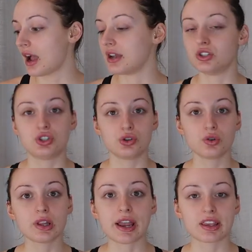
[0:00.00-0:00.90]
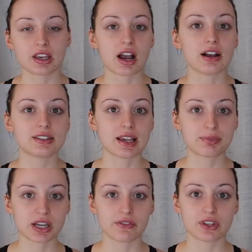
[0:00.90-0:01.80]
I do like the
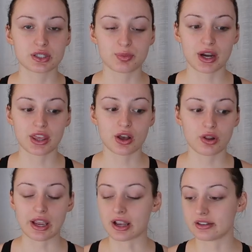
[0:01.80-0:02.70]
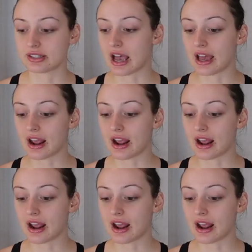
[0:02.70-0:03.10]
concept of the spray though, like I said.